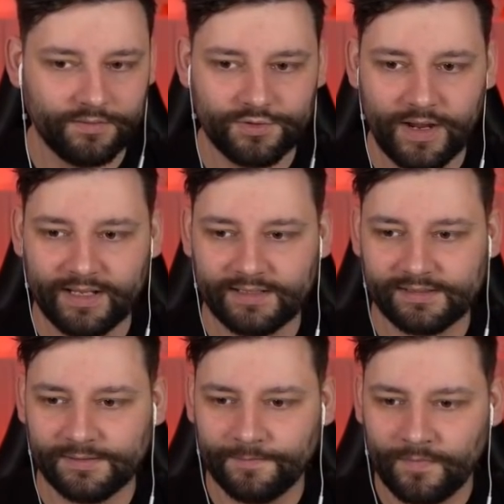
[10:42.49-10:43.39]

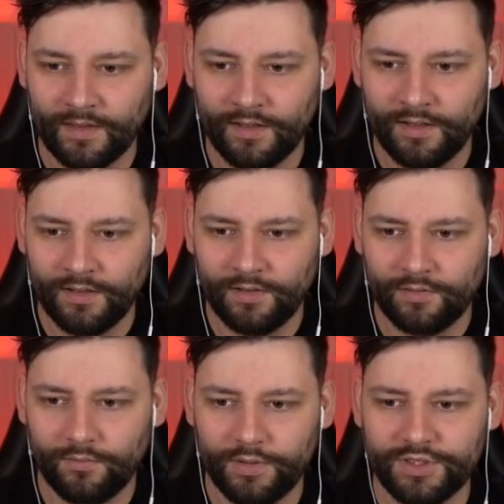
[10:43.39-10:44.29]
Drinks.
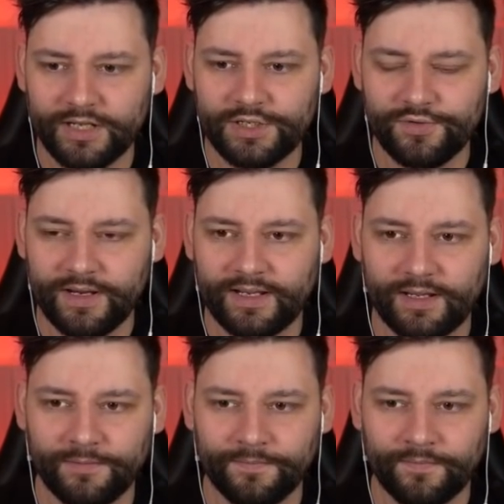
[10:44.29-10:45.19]
What would you like to
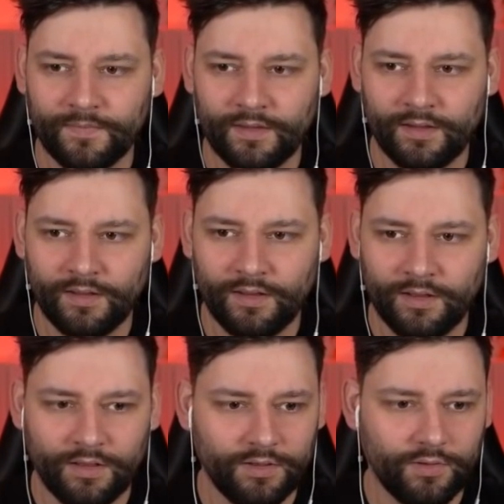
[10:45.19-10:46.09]
drink?
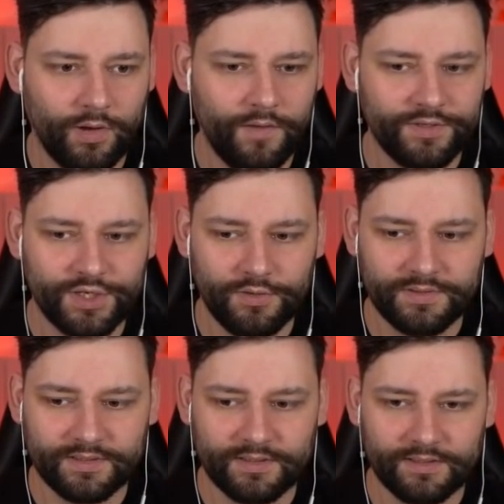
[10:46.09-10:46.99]
Guava
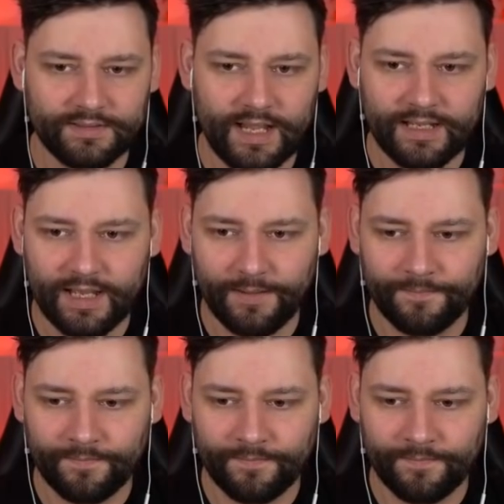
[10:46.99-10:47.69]
juice. Take it.